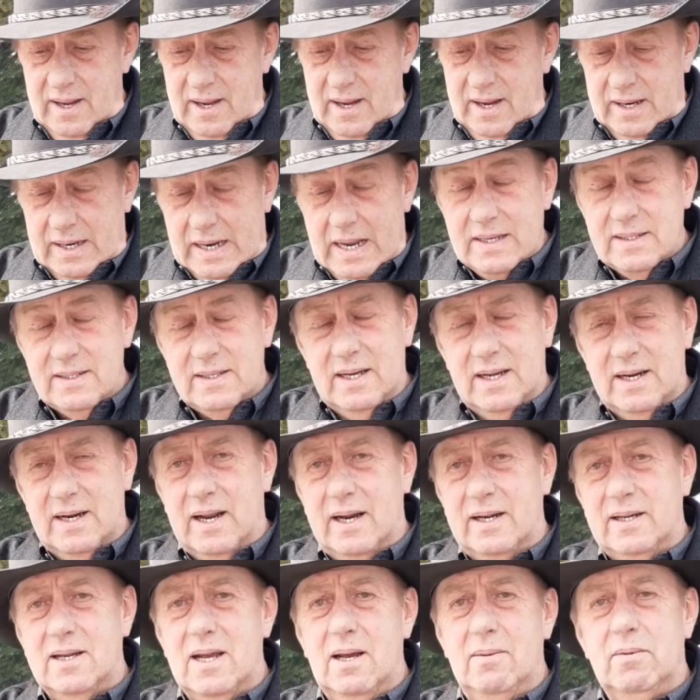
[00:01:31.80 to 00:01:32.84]
And I said
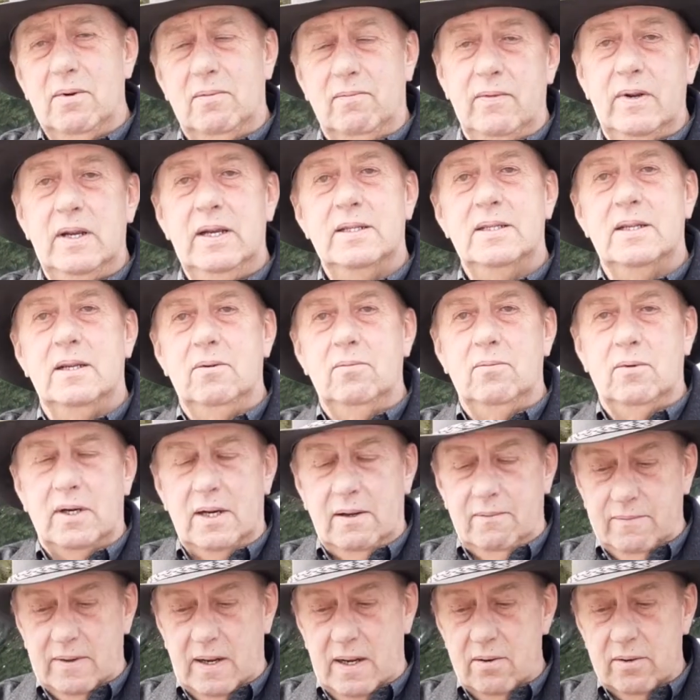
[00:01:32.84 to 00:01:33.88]
I'd come and visit when he
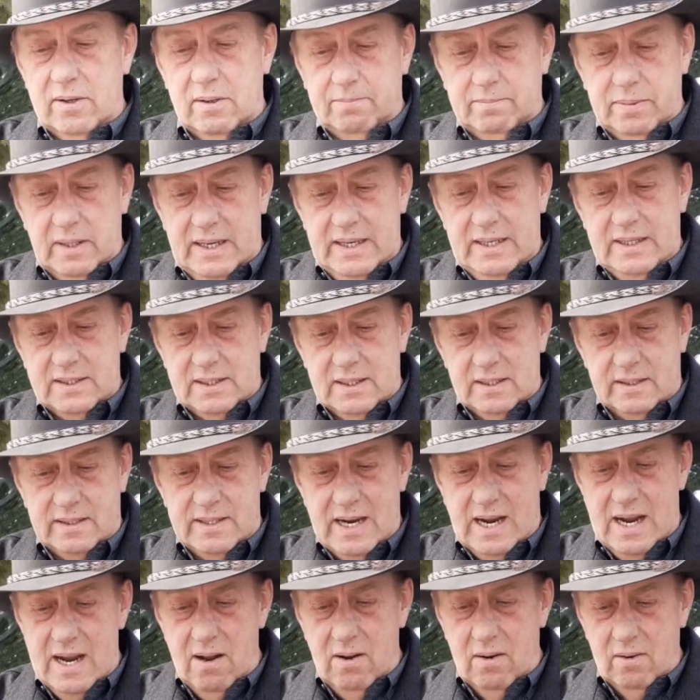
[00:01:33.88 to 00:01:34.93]
found a place in
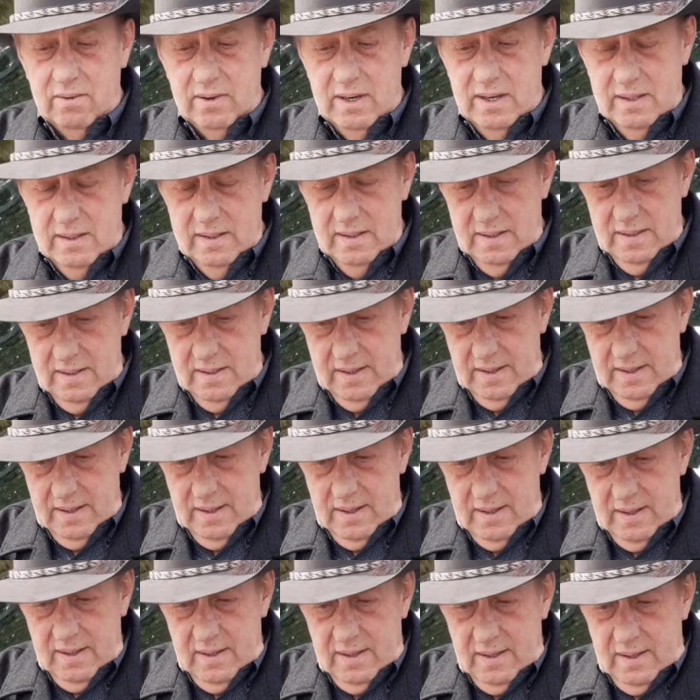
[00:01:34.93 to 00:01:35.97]
town.
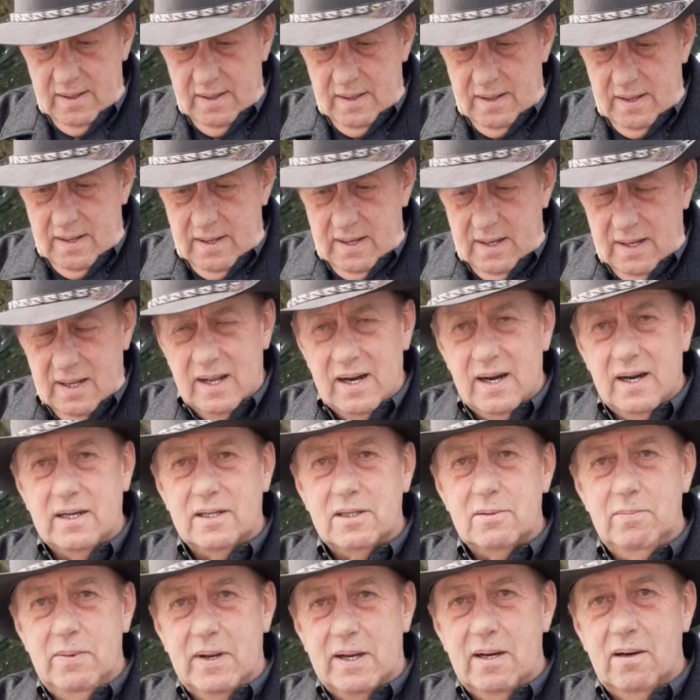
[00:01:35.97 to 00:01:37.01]
And I
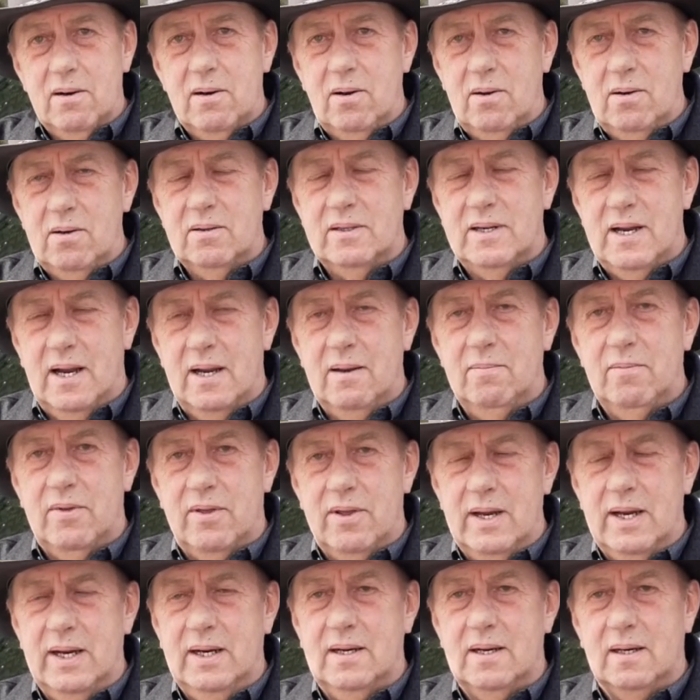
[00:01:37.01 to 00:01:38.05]
spent a long time
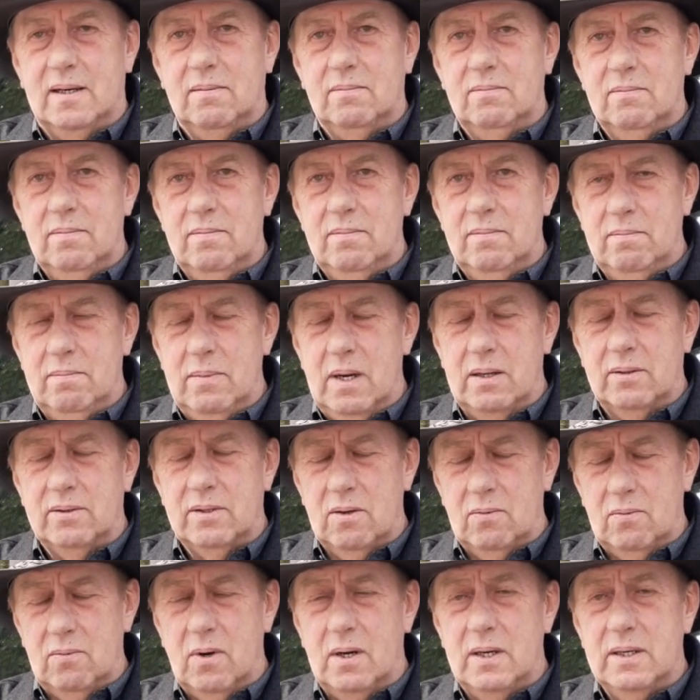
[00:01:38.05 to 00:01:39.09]
thinking about
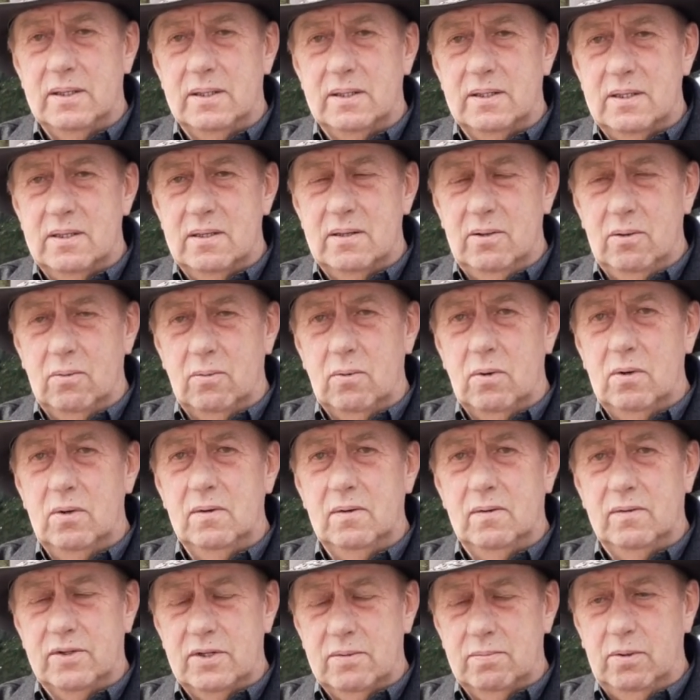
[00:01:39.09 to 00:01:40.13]
the ones the
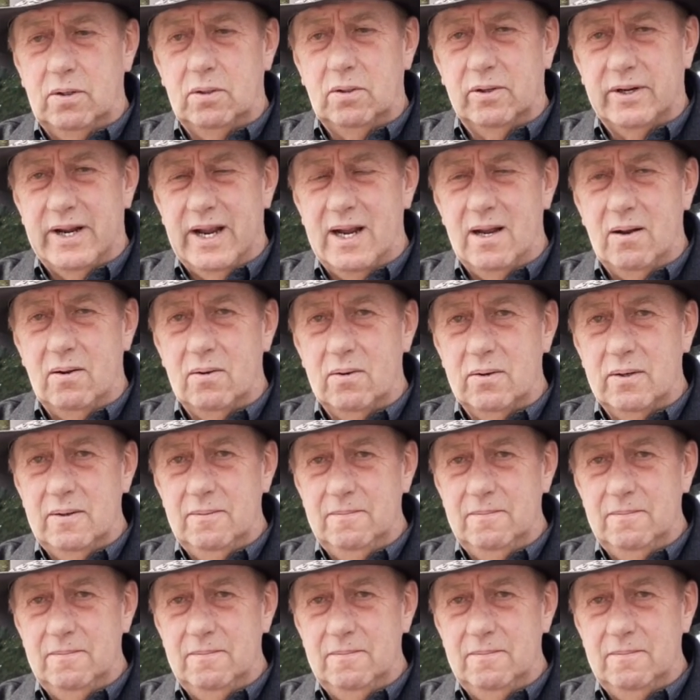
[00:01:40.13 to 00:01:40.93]
wolves pulled down.